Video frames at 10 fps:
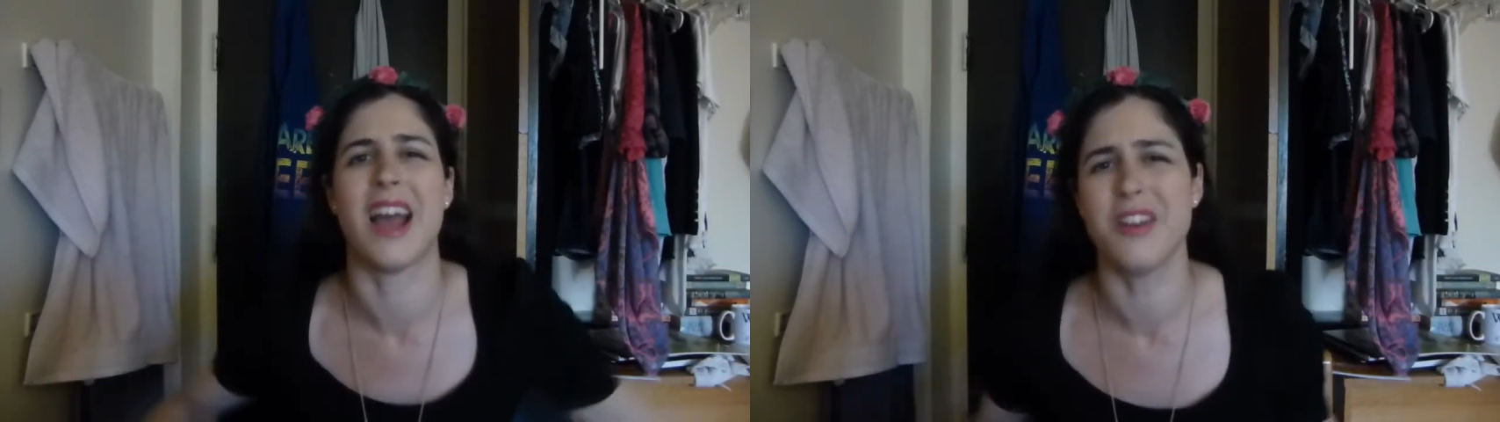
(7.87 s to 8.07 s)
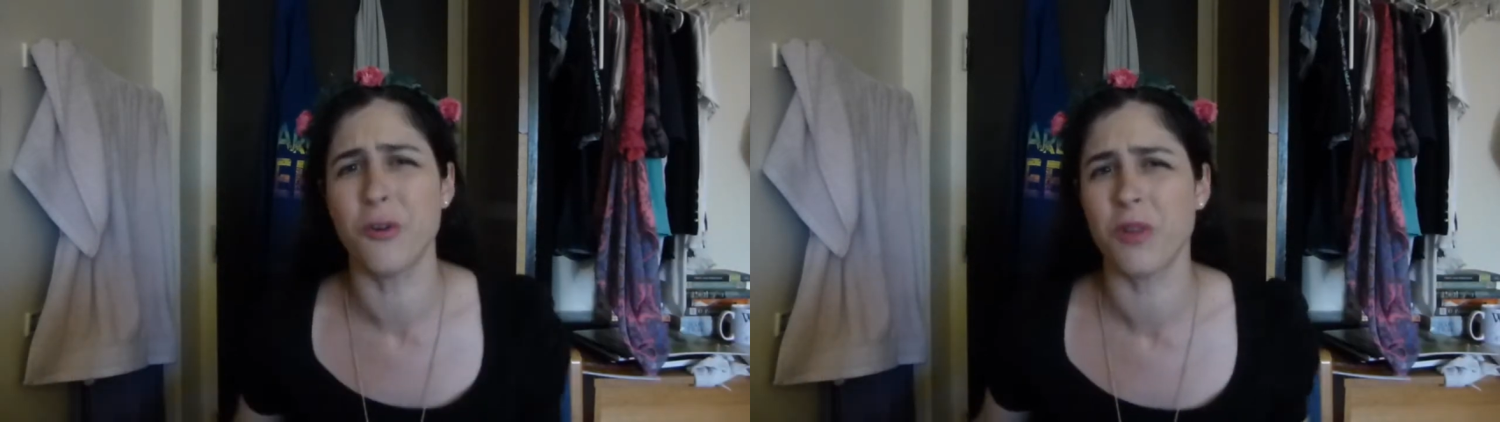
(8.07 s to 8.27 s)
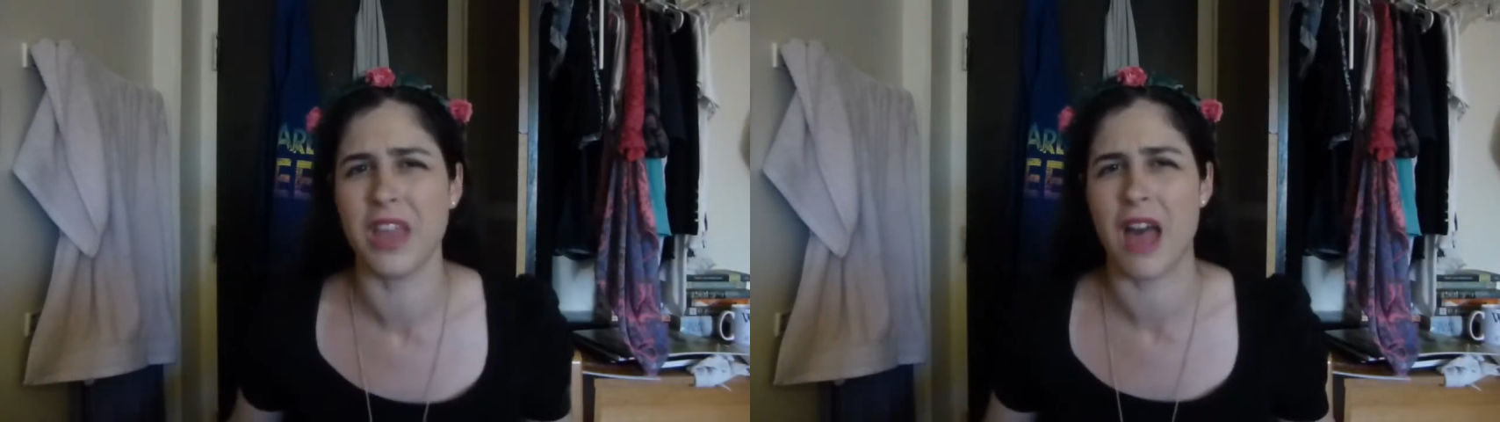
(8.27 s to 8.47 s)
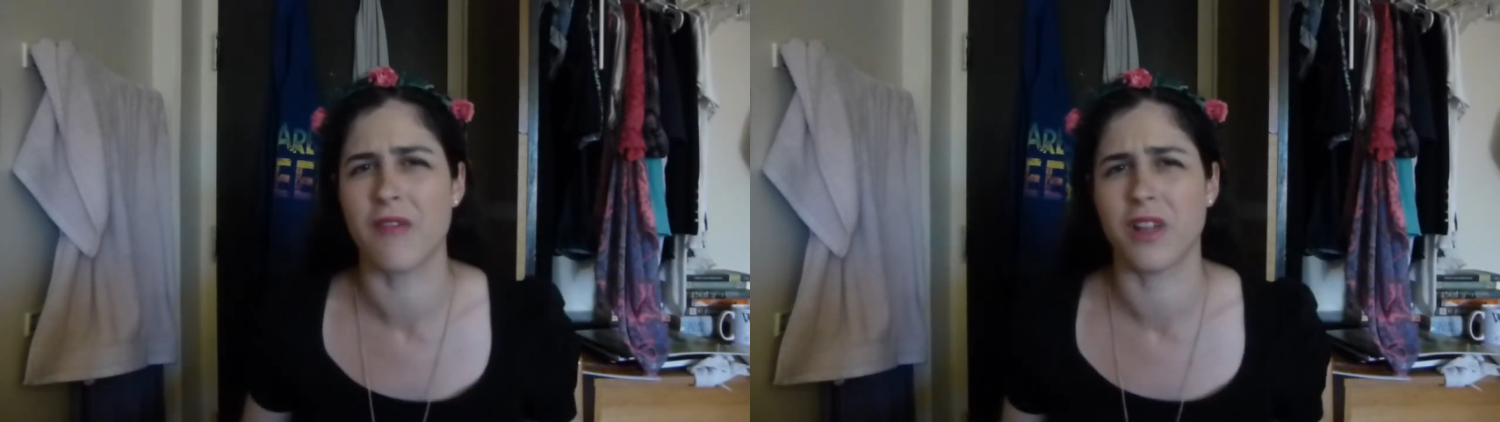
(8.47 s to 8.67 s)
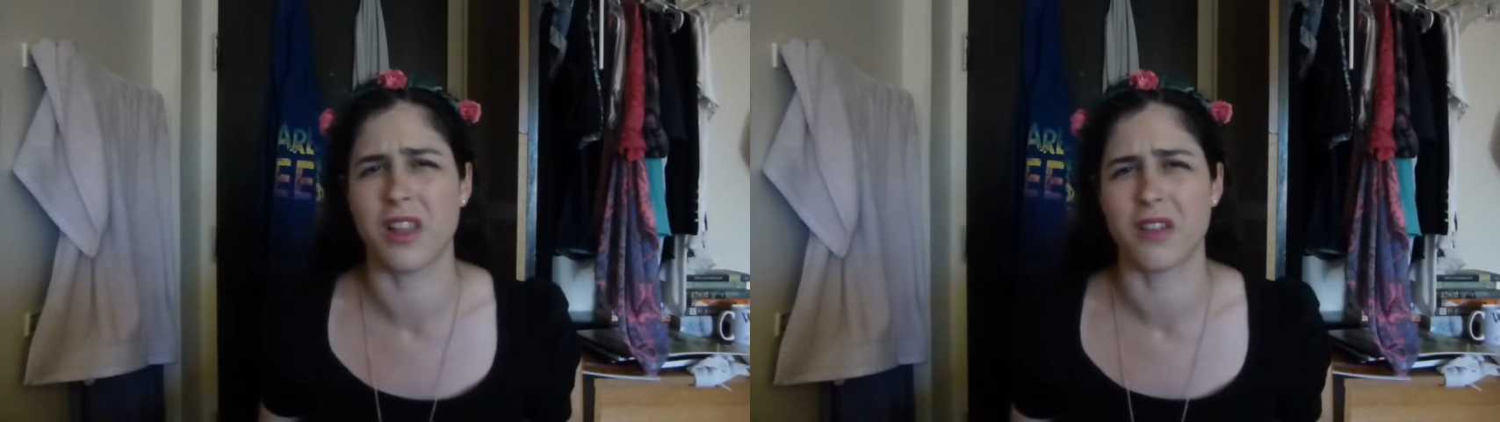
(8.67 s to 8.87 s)
I don't really
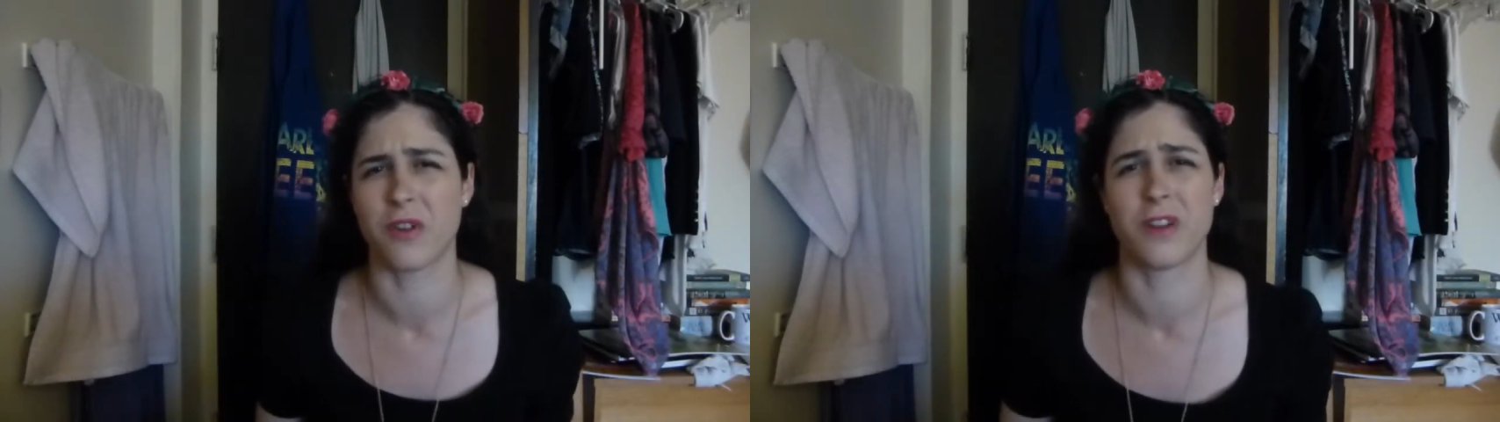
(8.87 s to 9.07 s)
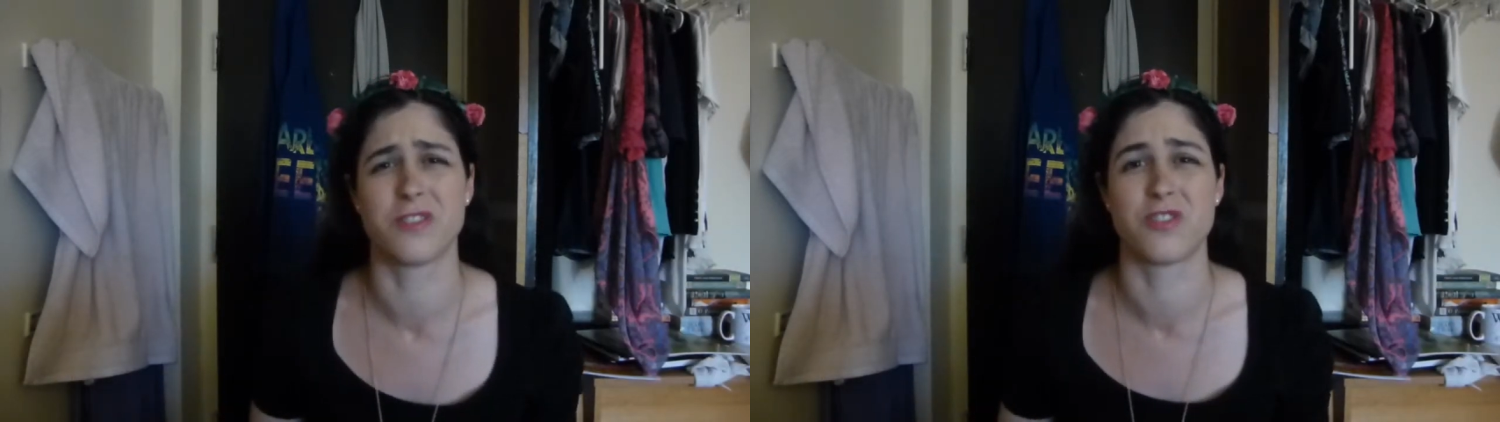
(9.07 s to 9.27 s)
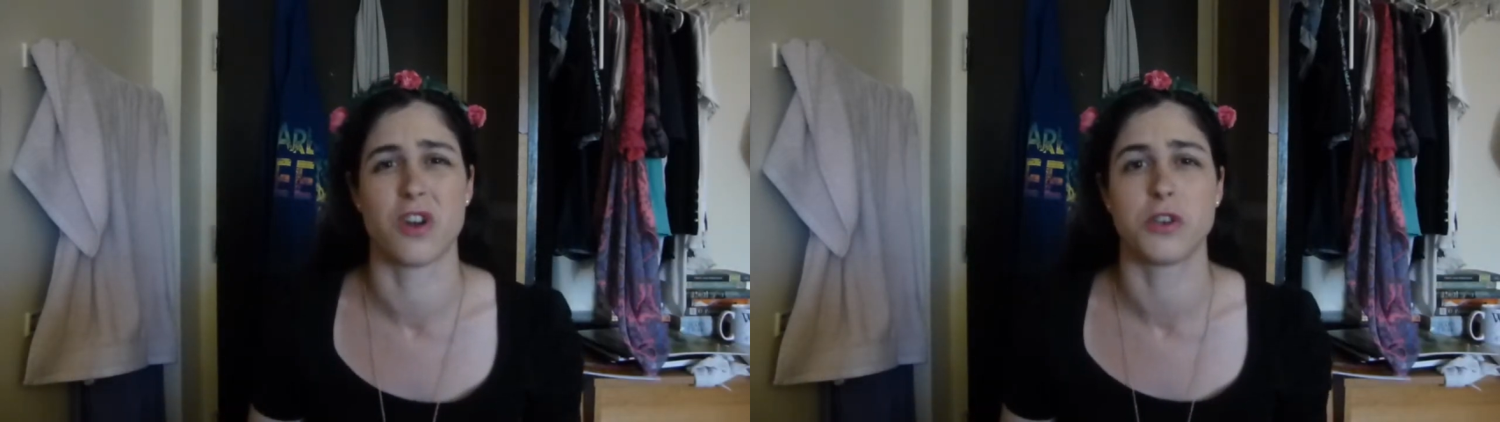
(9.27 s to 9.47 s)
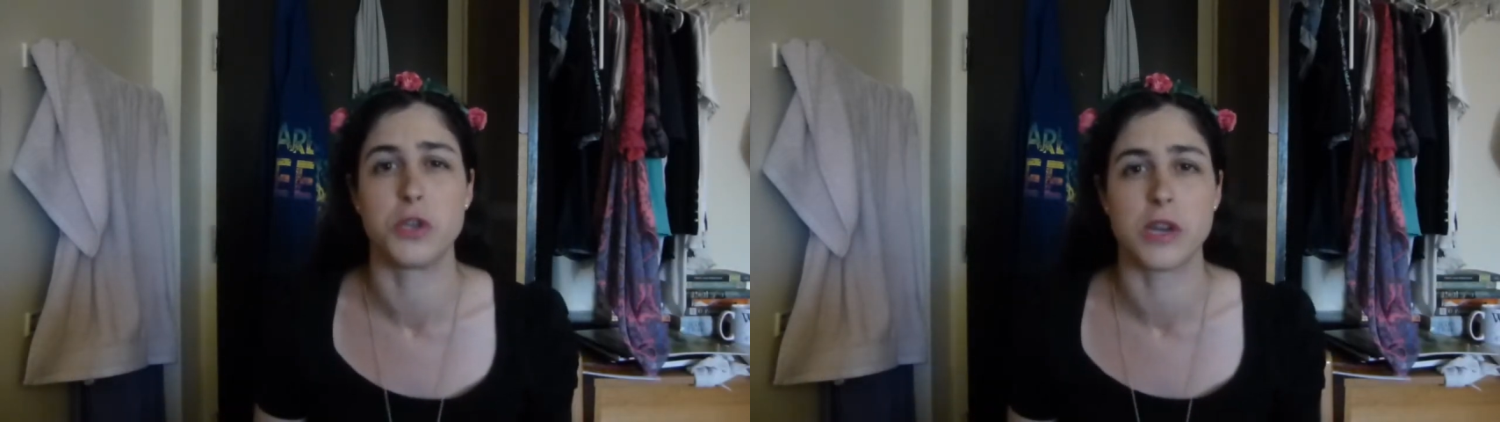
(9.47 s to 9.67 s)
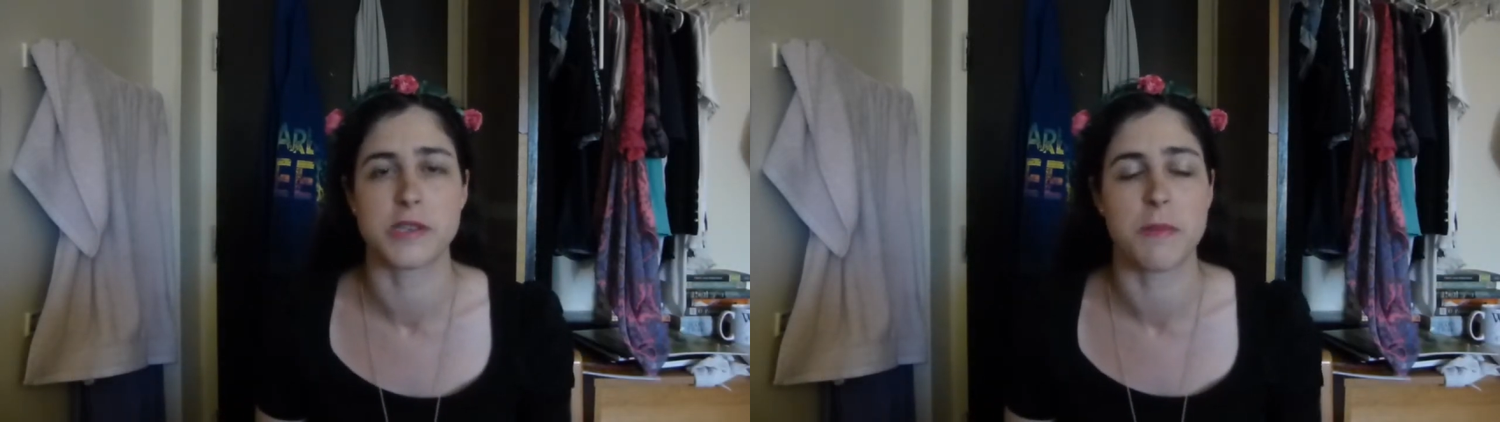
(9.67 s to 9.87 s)
have a lot of cards to talk to
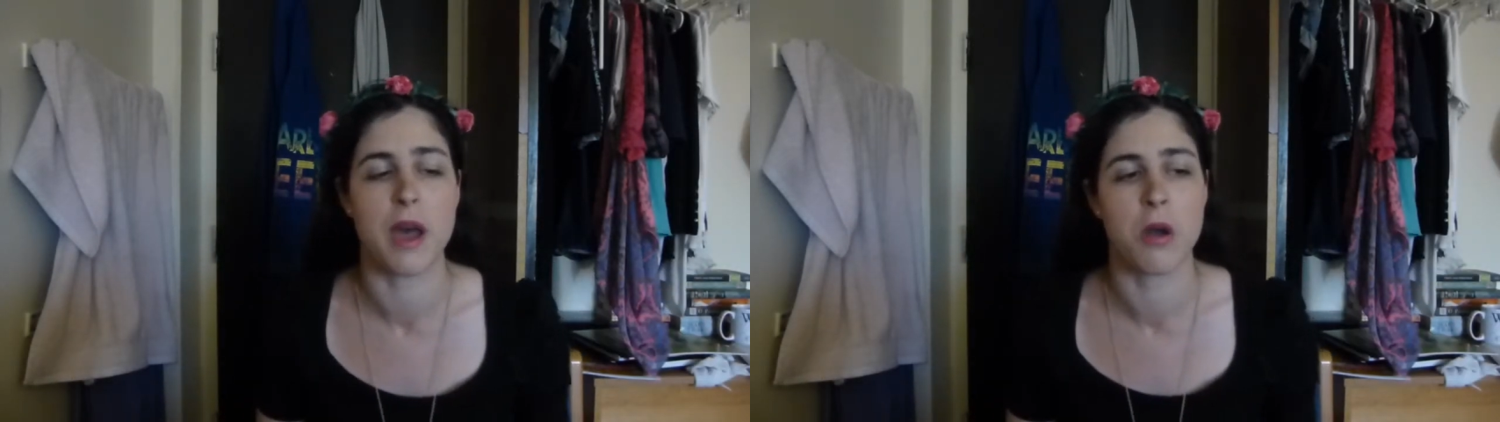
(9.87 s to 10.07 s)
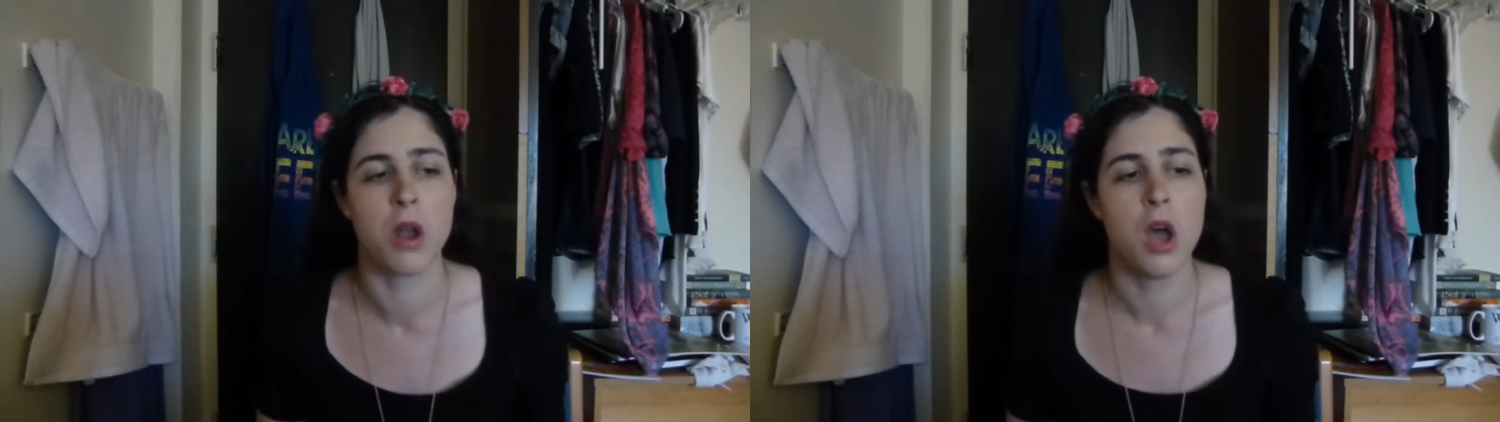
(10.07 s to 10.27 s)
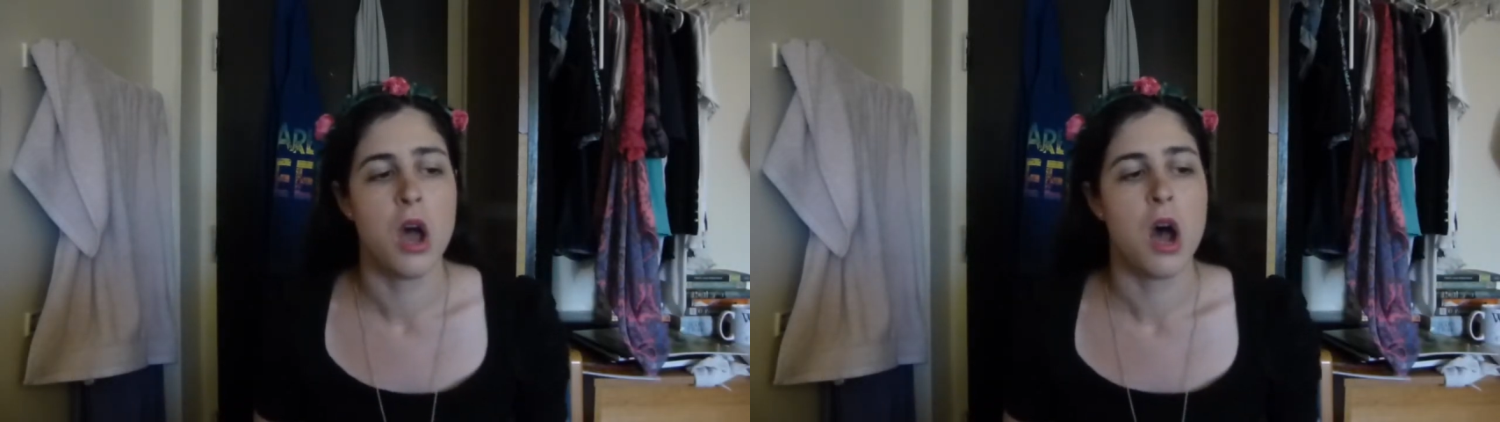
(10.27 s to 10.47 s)
you guys about.